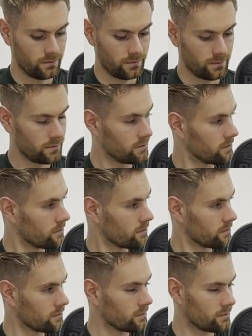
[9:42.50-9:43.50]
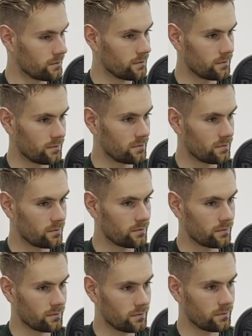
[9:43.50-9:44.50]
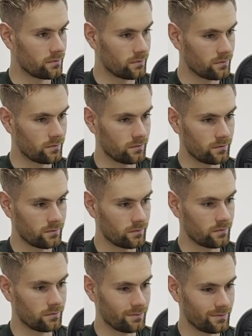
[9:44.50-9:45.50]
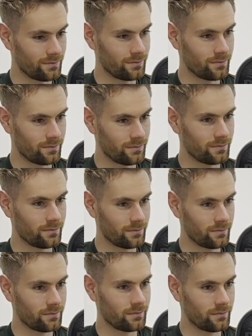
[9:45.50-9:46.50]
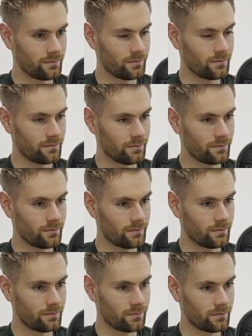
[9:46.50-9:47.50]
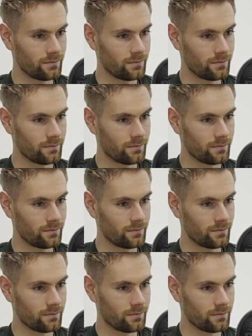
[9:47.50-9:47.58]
This person isn't speaking.